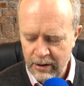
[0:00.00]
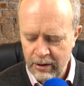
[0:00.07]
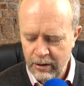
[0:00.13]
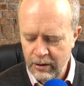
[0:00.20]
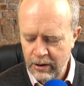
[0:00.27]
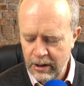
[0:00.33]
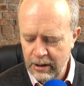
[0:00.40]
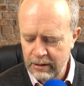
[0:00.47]

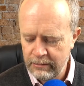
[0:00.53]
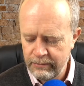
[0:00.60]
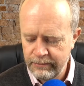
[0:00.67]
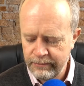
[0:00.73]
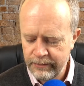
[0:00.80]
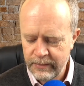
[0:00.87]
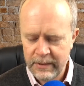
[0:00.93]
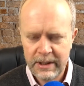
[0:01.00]
All right.
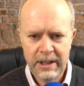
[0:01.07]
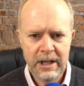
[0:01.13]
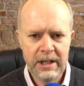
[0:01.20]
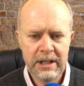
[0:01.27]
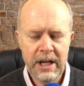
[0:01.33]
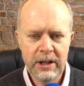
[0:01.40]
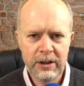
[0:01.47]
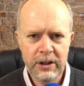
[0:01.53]

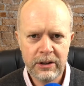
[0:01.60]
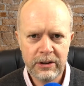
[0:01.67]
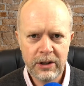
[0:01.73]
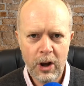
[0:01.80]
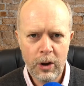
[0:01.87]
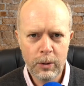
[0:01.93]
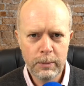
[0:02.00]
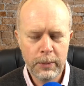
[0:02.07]
Now, the
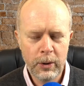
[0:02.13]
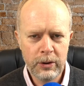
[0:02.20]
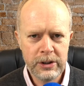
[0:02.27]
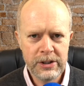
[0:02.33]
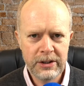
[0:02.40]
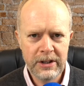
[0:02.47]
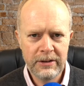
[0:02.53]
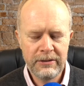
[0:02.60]
whole
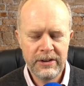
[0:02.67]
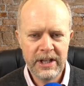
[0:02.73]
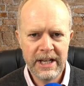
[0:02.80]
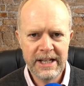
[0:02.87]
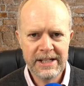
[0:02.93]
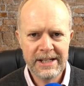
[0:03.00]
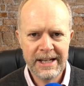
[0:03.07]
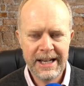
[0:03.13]
point of
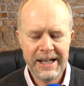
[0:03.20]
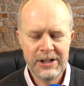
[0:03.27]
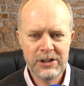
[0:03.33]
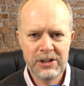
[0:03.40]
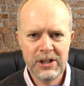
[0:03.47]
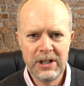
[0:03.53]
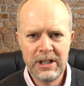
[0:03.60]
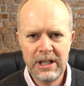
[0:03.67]
this is
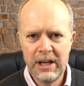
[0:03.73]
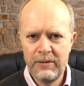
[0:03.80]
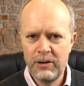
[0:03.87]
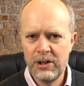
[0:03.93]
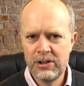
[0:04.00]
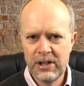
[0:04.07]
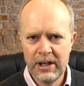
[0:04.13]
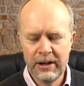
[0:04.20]
to give
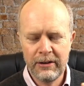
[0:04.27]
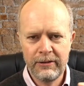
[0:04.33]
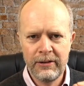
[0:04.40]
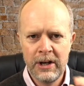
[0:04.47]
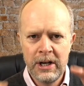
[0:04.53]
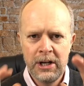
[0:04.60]
yourself